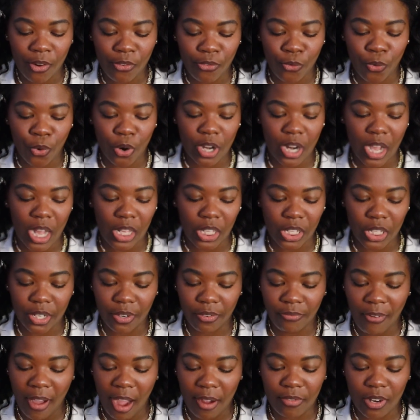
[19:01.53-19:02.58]
a
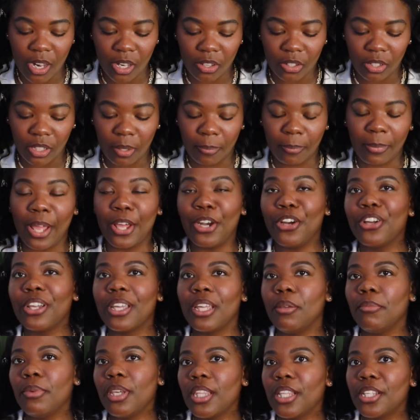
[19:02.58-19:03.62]
$4, $5 lip liner
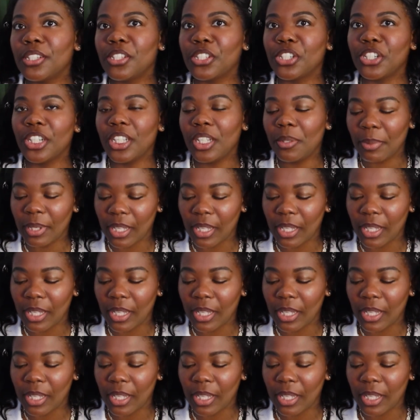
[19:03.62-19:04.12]
can be this good,